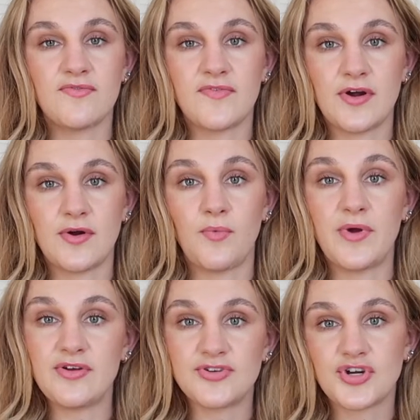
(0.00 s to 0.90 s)
For
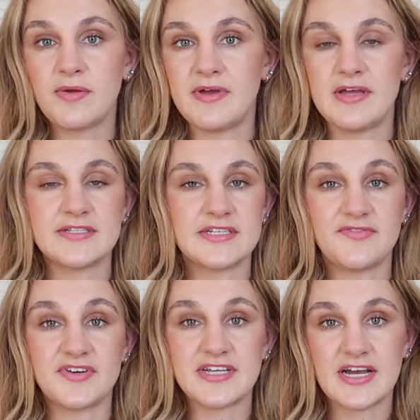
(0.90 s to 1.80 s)
window treatment and
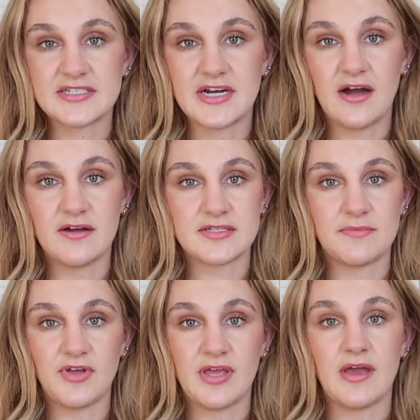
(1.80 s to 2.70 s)
different textiles,
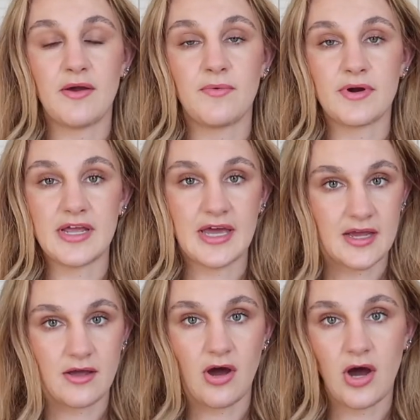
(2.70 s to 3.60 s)
I'm looking at
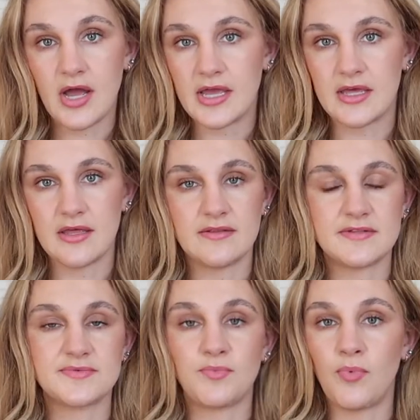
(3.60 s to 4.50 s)
organic
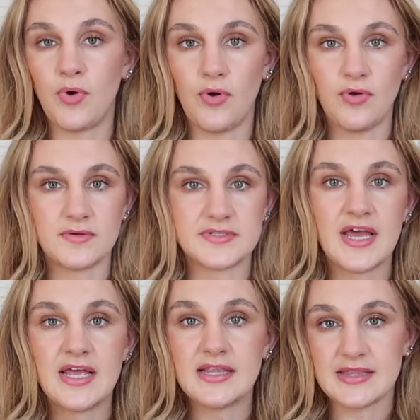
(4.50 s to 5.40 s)
cottons, wools,
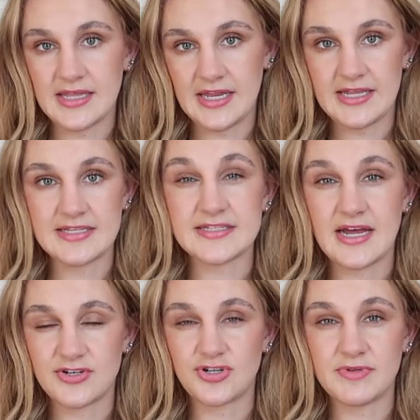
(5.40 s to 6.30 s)
linens,
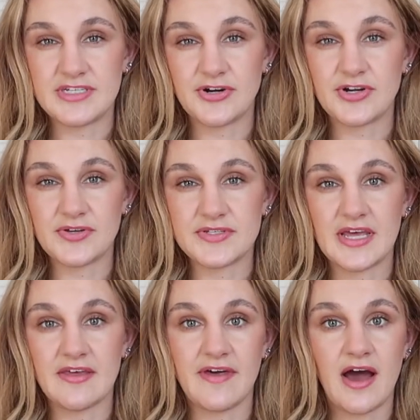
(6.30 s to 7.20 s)
natural materials
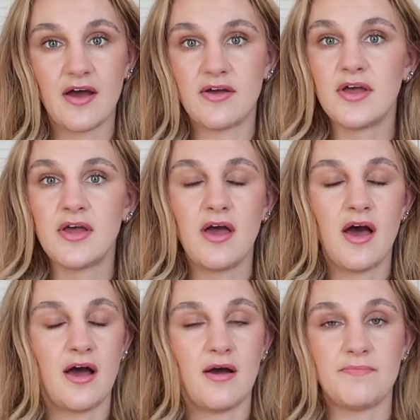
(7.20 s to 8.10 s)
like that.
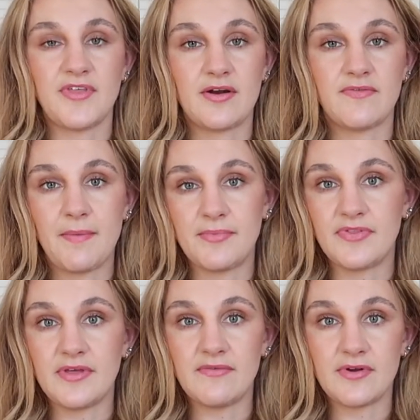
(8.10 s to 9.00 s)
That are
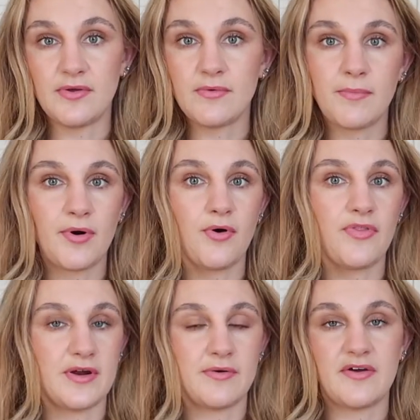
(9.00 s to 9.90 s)
rapidly renewable.
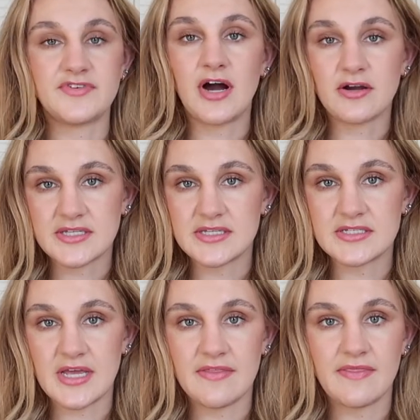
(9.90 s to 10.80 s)
They don't have
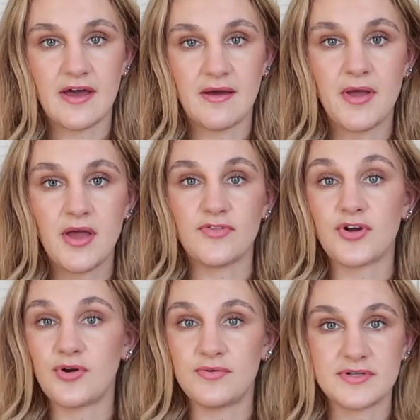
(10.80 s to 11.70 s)
toxins in them.
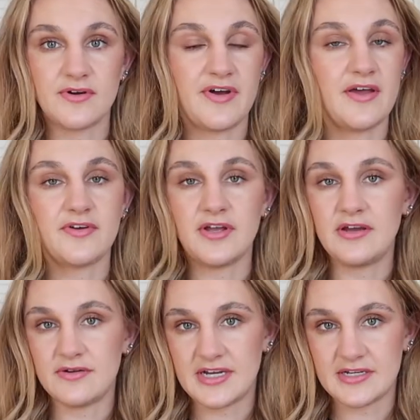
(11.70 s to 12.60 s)
They're GOAT certified, they're
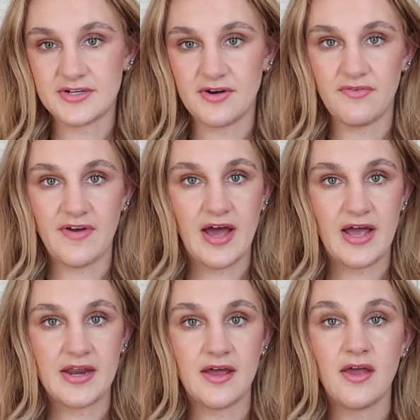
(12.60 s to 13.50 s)
Ecotech
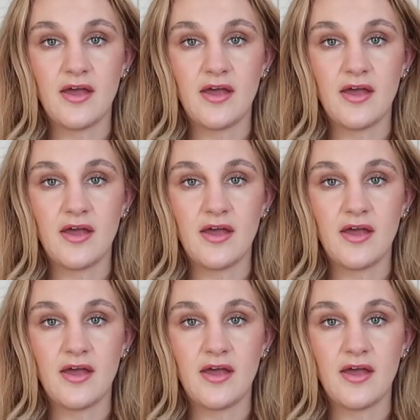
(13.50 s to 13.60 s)
certified.